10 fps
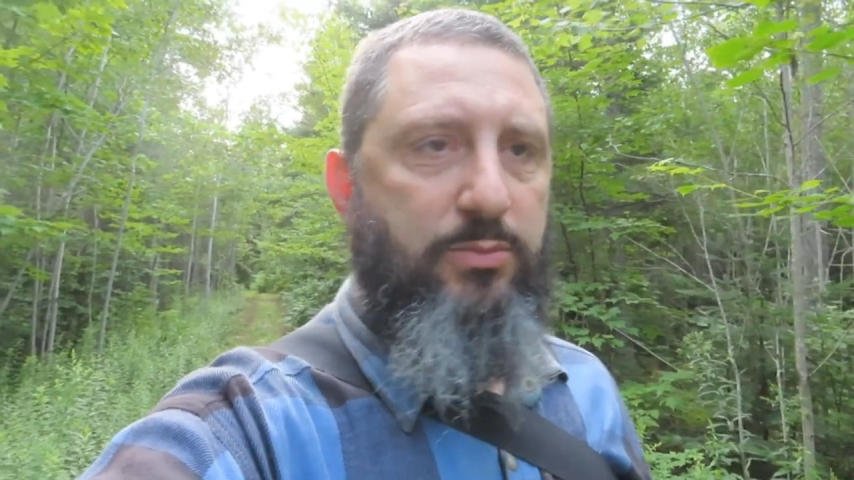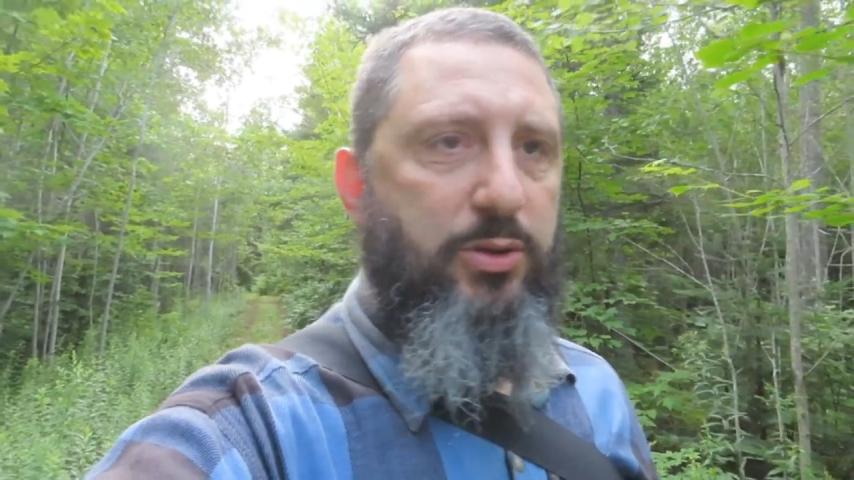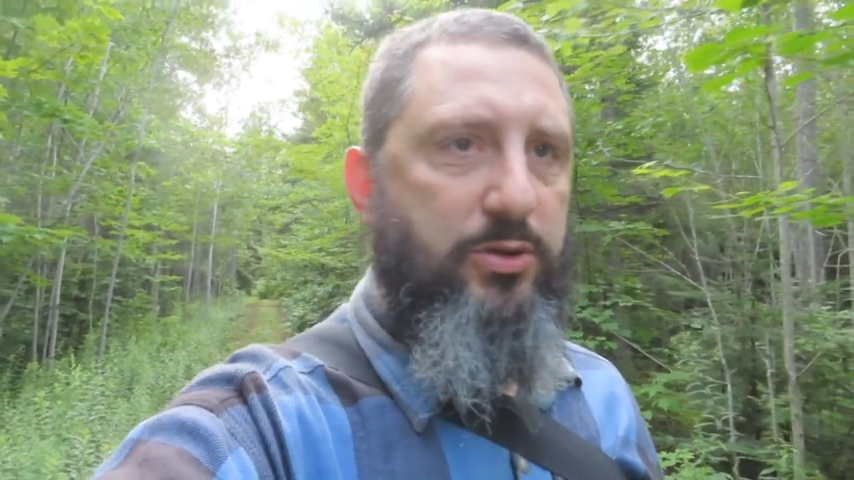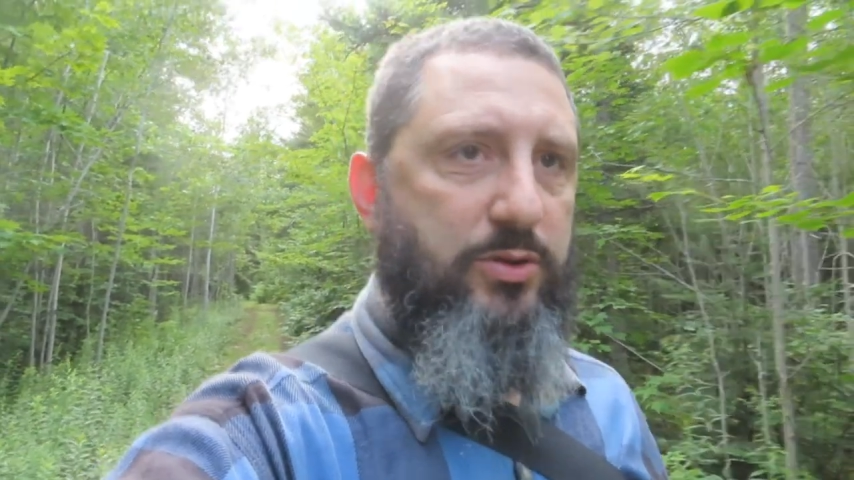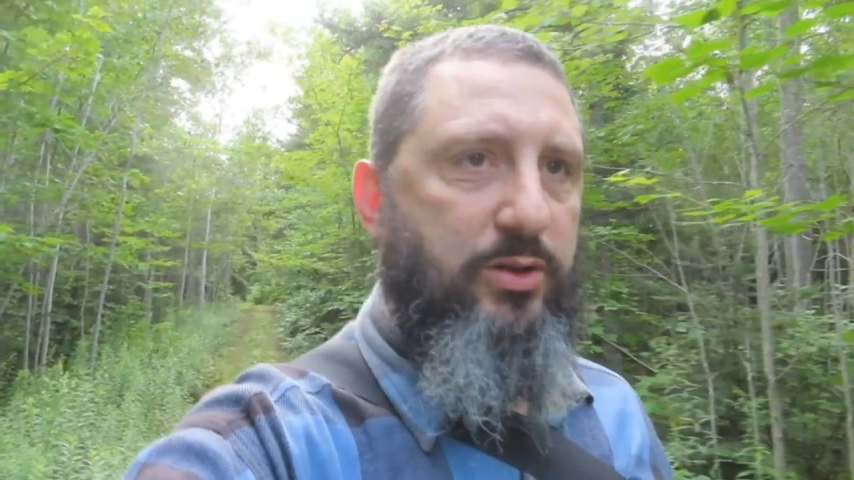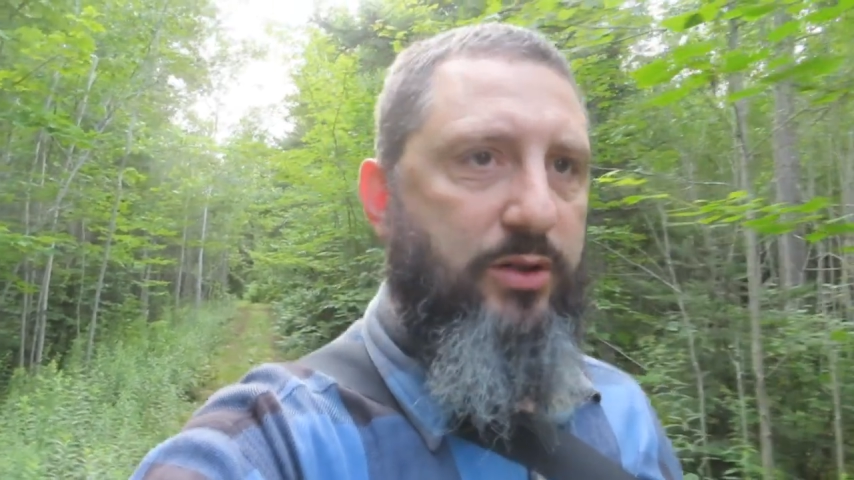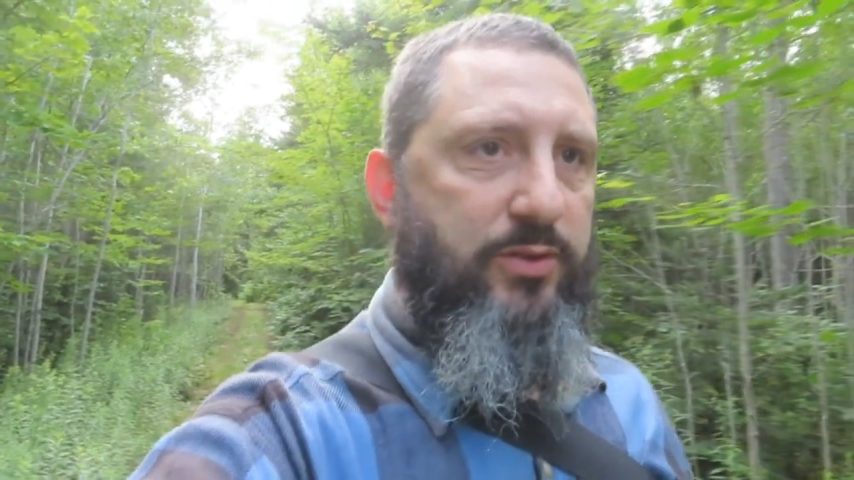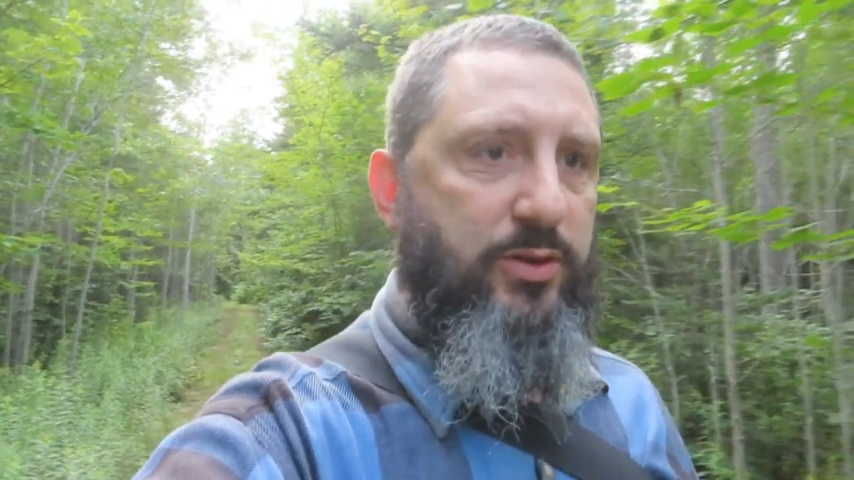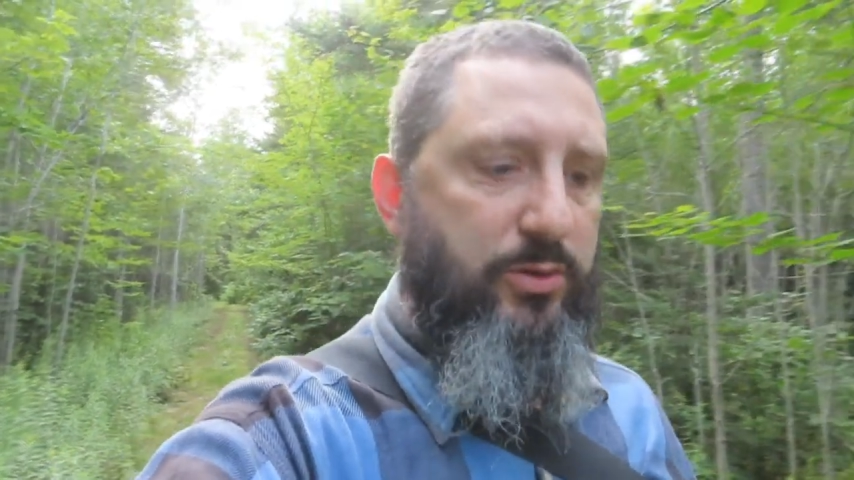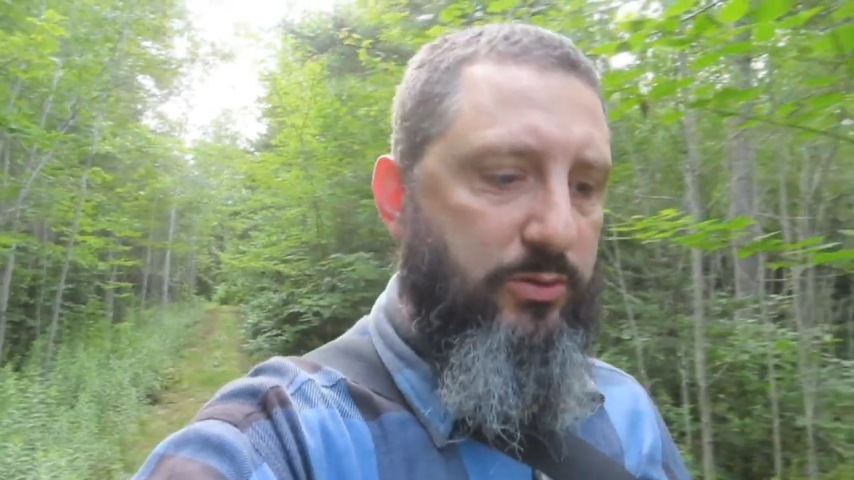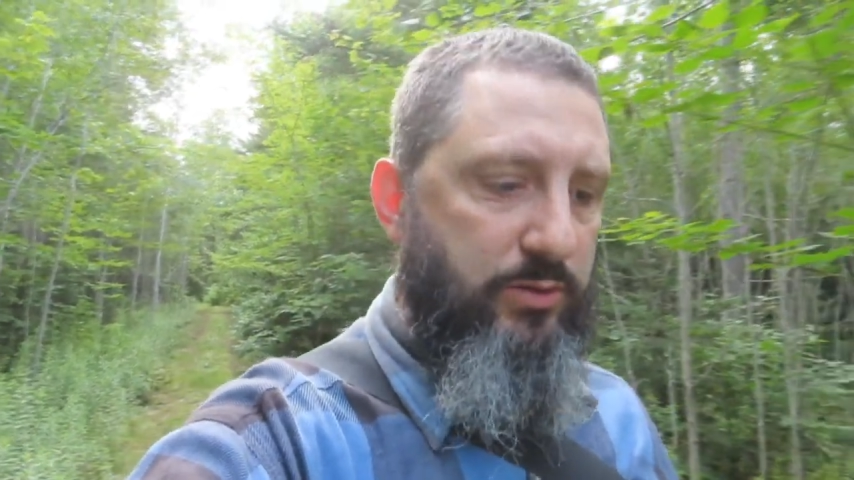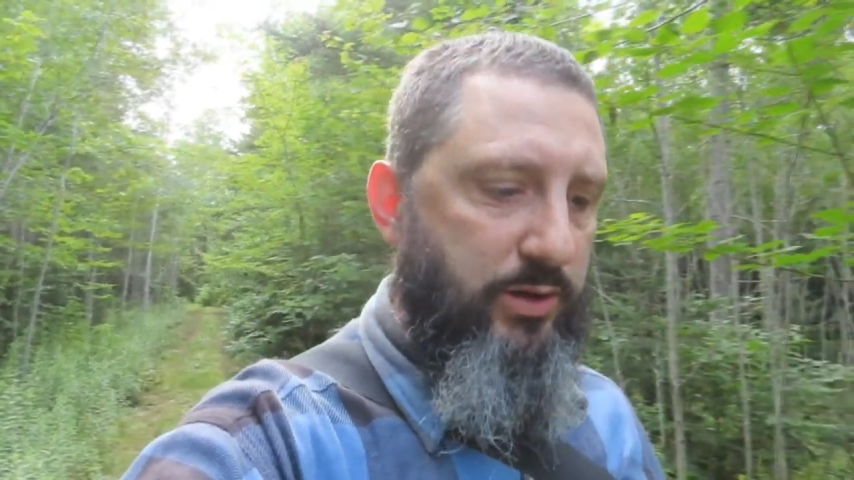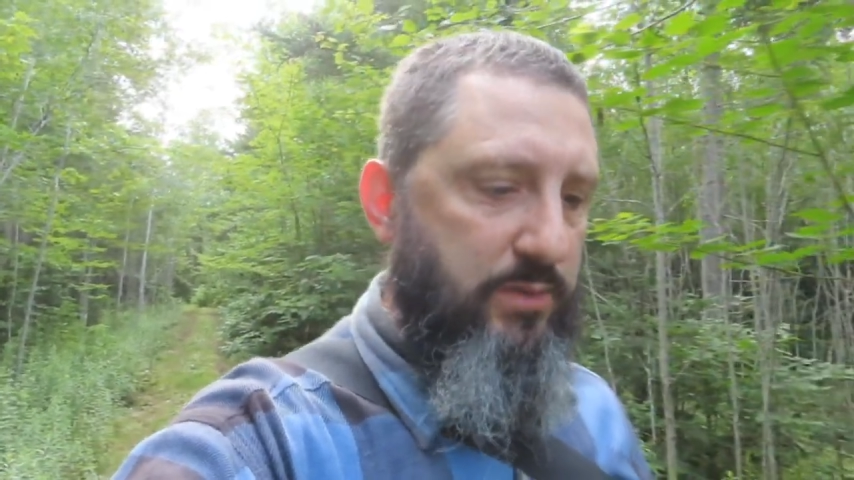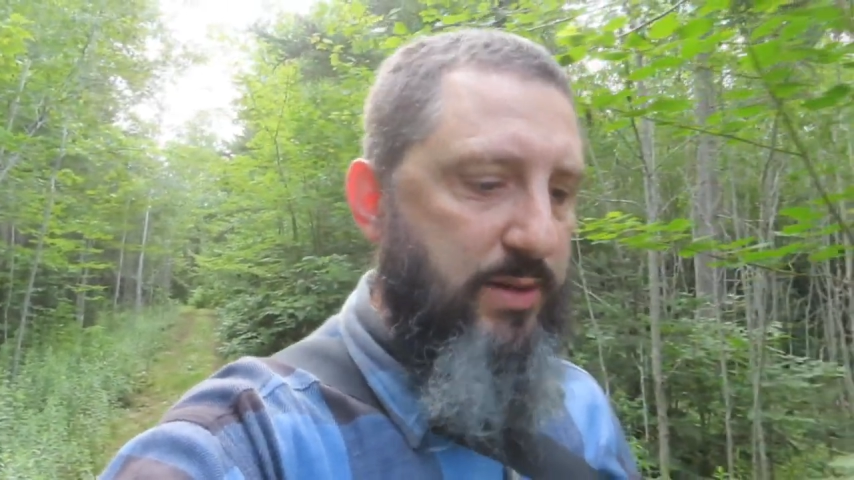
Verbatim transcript: you put yourself into a really